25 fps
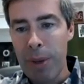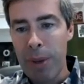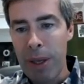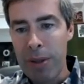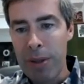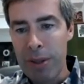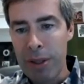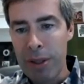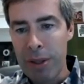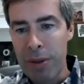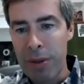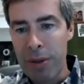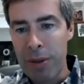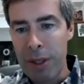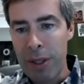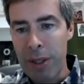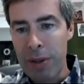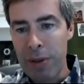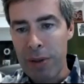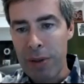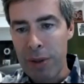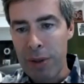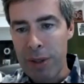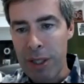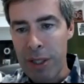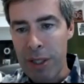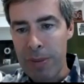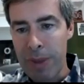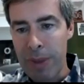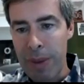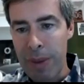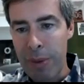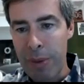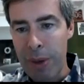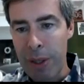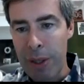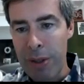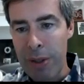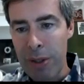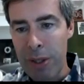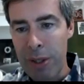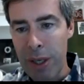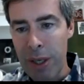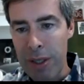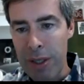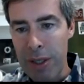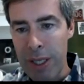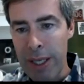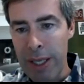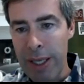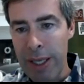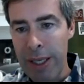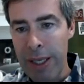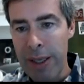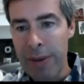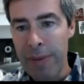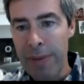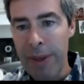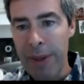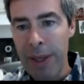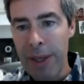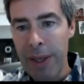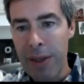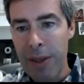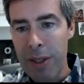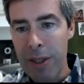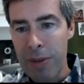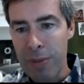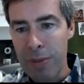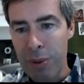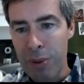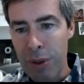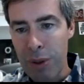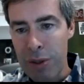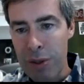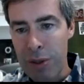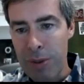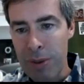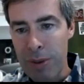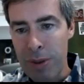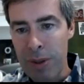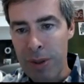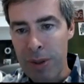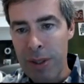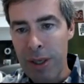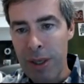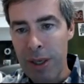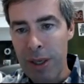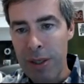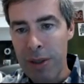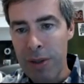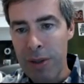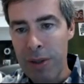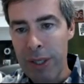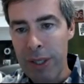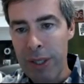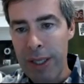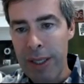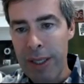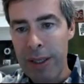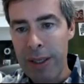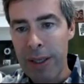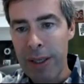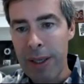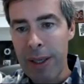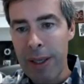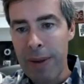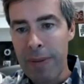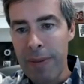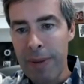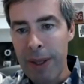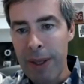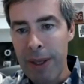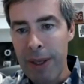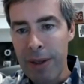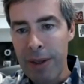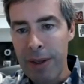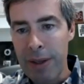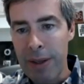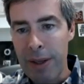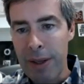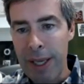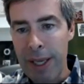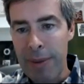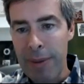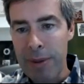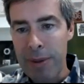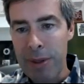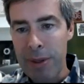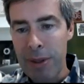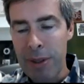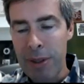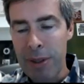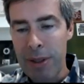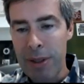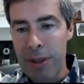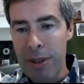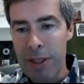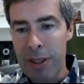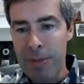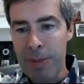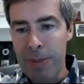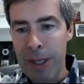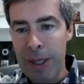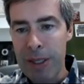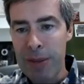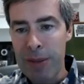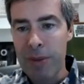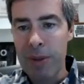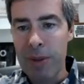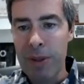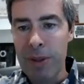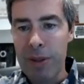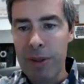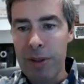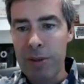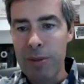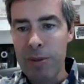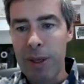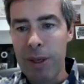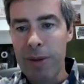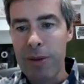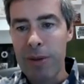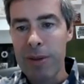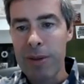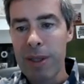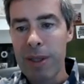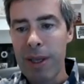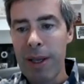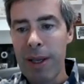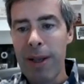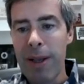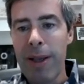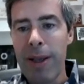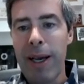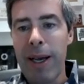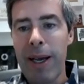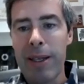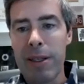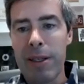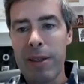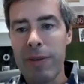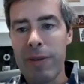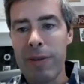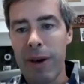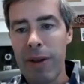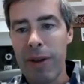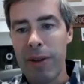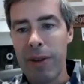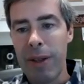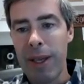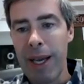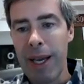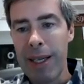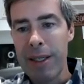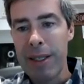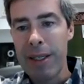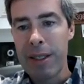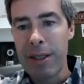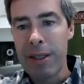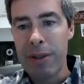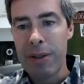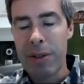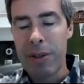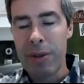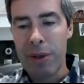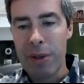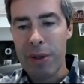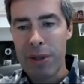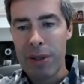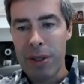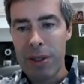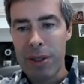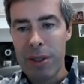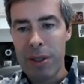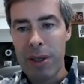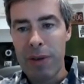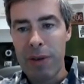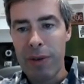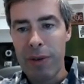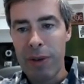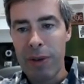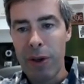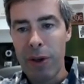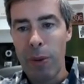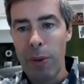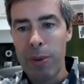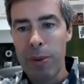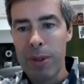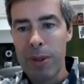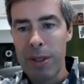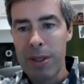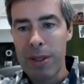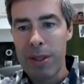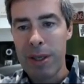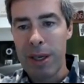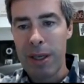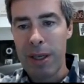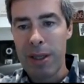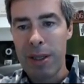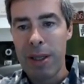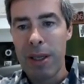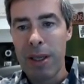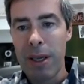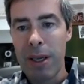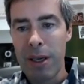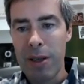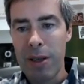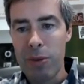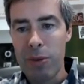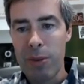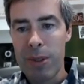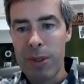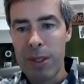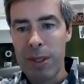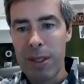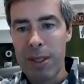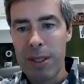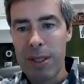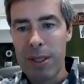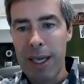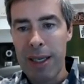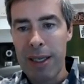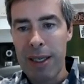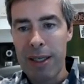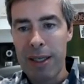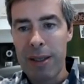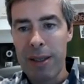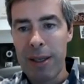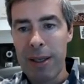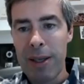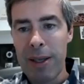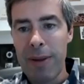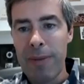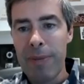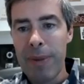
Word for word: plunging through the interosseous membrane just here, just proximal to the DRUJ, into the capsule, into the space between the two bones, and divide the anterior interosseous nerve on the opposite side that lies almost exactly